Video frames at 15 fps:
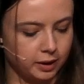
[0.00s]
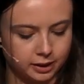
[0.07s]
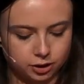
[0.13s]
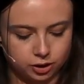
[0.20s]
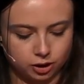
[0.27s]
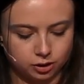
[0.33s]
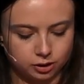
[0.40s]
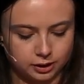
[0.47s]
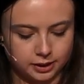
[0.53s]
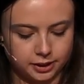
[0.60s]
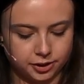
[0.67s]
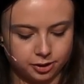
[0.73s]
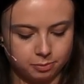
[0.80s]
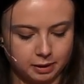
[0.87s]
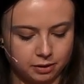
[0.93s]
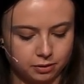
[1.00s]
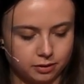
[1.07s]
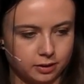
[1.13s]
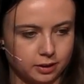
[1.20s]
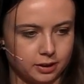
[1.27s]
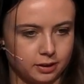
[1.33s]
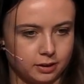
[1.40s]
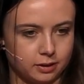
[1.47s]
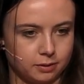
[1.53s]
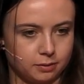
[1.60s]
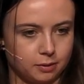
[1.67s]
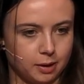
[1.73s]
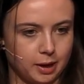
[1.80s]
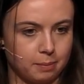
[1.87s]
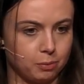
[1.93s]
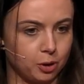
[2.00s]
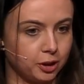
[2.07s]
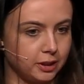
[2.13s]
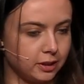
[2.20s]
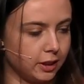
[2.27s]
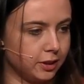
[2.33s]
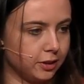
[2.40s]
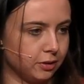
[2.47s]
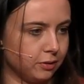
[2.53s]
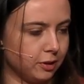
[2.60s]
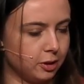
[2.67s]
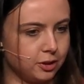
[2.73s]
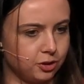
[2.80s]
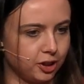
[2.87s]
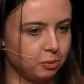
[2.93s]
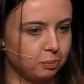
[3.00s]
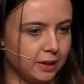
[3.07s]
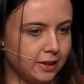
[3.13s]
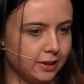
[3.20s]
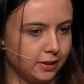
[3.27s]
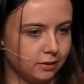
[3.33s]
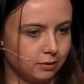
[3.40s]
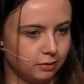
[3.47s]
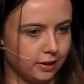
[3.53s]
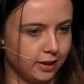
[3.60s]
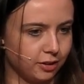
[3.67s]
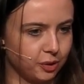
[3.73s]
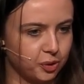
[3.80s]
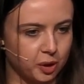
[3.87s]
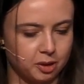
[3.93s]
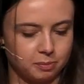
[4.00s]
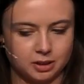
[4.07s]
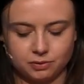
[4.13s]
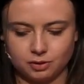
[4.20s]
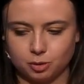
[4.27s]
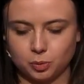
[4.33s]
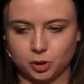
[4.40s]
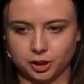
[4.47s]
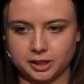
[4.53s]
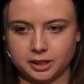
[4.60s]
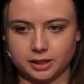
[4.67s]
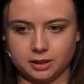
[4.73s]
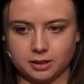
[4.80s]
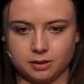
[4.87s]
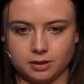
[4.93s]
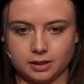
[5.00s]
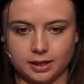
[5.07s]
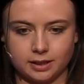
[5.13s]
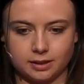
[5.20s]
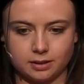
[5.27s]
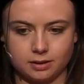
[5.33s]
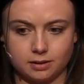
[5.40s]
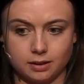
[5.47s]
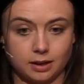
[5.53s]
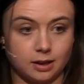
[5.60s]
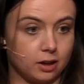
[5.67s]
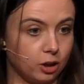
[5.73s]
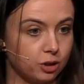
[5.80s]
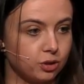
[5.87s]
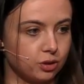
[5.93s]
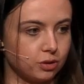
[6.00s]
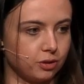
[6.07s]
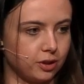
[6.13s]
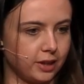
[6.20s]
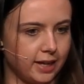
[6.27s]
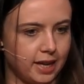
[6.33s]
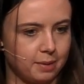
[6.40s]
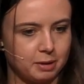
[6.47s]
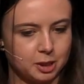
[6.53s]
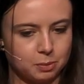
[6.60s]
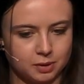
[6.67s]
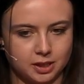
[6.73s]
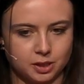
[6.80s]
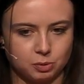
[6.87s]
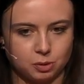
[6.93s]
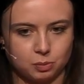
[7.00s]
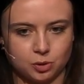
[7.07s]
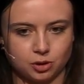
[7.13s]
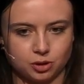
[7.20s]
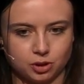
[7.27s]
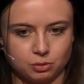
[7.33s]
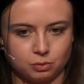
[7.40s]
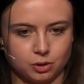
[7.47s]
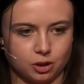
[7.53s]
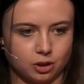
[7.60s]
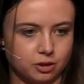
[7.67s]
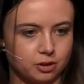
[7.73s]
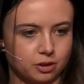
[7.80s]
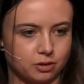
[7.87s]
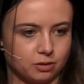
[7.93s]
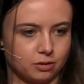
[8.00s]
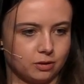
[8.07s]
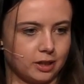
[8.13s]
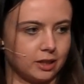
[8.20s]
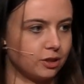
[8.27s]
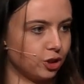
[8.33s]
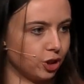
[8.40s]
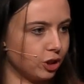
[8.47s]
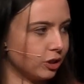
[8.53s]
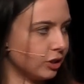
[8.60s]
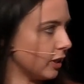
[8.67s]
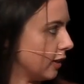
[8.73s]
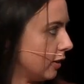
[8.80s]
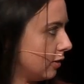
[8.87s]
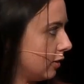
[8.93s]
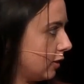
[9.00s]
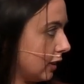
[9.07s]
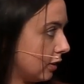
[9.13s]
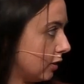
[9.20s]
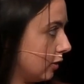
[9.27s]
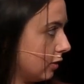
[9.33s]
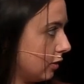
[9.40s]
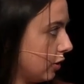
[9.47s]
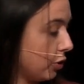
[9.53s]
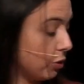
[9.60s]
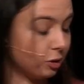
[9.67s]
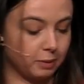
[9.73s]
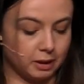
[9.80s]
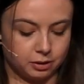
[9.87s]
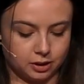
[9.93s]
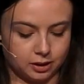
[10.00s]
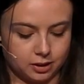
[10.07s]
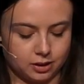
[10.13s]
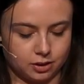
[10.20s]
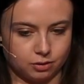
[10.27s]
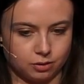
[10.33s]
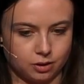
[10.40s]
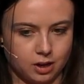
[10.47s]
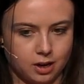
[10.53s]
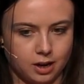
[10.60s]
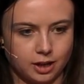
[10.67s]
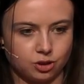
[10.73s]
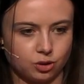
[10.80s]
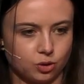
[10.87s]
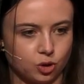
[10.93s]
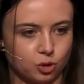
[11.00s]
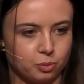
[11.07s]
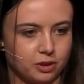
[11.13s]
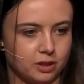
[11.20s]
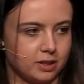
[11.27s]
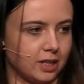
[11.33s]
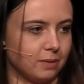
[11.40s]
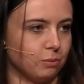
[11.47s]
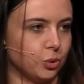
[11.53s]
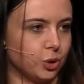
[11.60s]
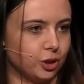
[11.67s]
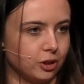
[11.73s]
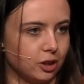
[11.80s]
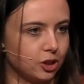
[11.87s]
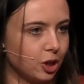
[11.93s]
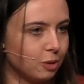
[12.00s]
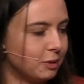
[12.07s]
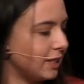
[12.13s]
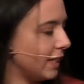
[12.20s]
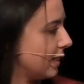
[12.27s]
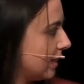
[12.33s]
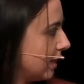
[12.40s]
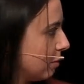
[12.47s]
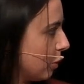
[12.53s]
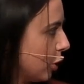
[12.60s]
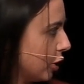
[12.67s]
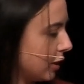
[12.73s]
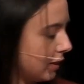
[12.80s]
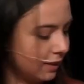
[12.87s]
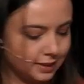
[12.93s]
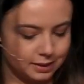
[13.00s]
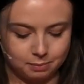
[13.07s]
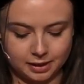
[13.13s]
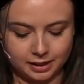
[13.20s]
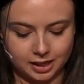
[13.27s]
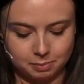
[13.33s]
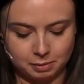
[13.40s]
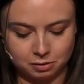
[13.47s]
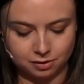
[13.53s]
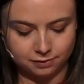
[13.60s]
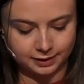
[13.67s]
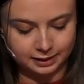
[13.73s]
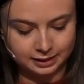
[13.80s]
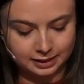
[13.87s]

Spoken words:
shocked to hear about the polytunnel, the strict planning requirements for the polytunnels, and also the MSPs we spoke to were also shocked and didn't know about it, so I do hope that some more accommodating policies may come out of it.